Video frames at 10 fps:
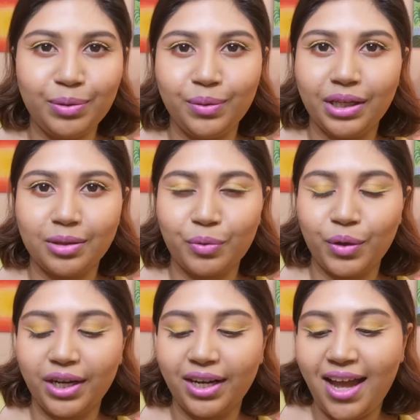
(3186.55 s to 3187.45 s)
You get the
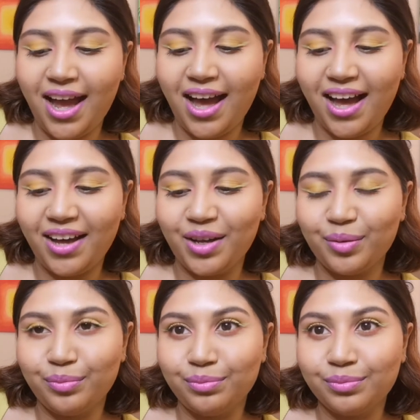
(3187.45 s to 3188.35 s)
point.
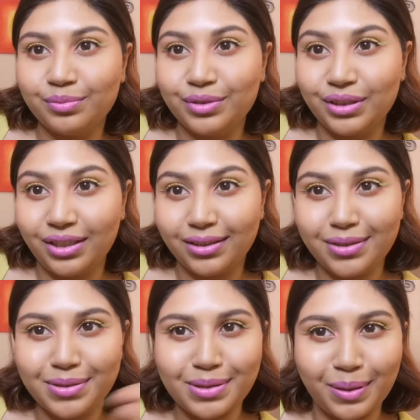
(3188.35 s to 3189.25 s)
Look.
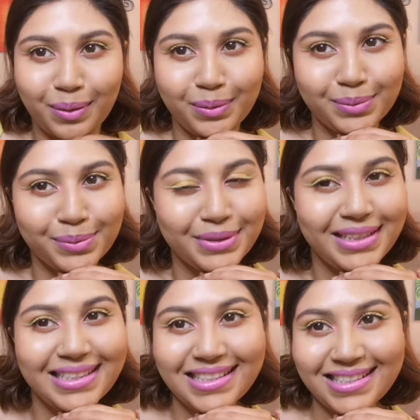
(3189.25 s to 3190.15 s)
So
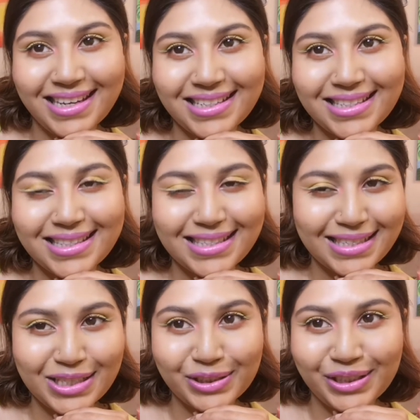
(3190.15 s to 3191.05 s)
this is it. This is
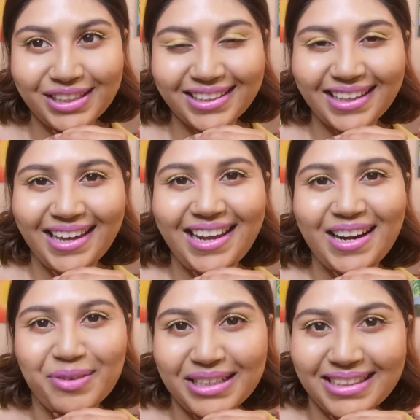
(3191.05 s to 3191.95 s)
the look, and I
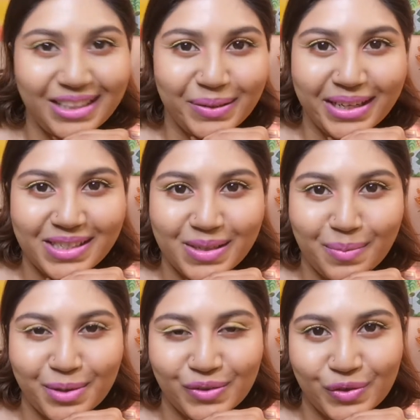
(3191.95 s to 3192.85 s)
wanted to thank you guys so
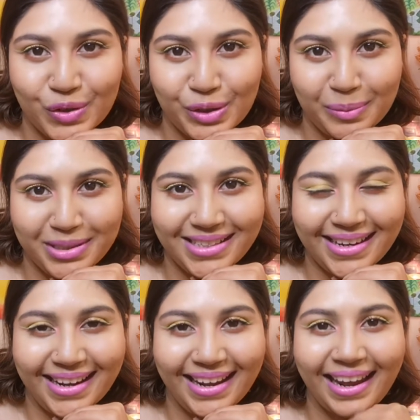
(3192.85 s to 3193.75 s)
much for joining me
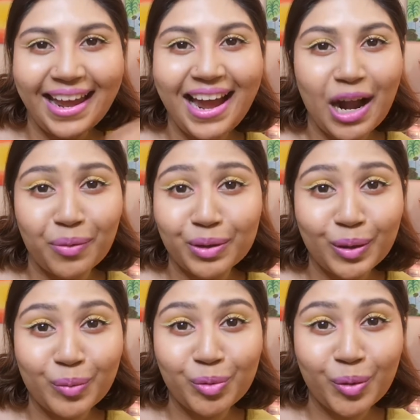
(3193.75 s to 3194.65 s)
today. I really
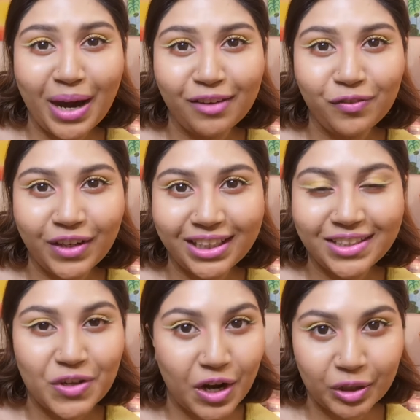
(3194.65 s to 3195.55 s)
hope you had fun
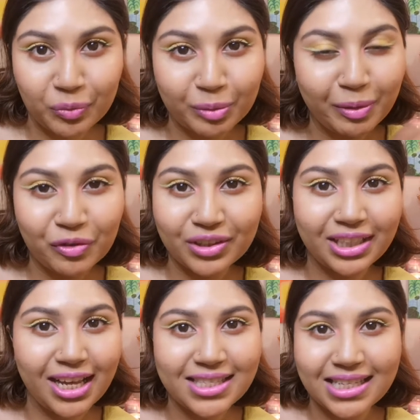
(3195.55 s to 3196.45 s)
talking with me for the
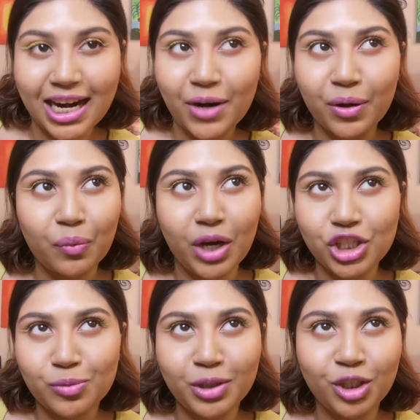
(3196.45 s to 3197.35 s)
last hour,
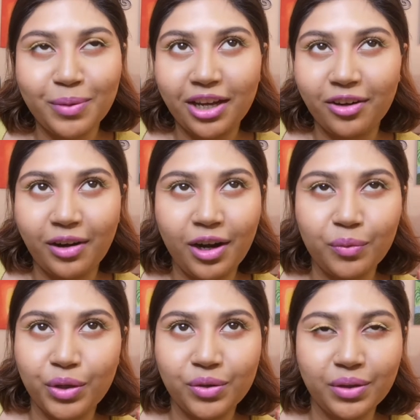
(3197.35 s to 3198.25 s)
watching me in your background,
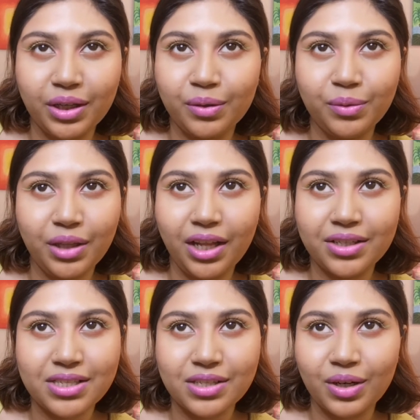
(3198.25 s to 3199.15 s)
wondering who the hell
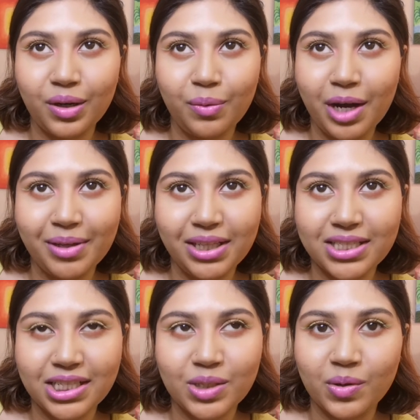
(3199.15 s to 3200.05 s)
is this girl, why am I
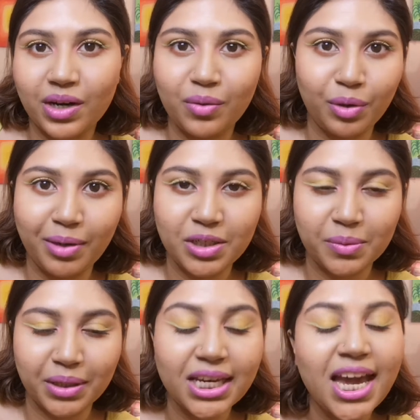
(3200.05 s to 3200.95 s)
listening to her, and what am I doing?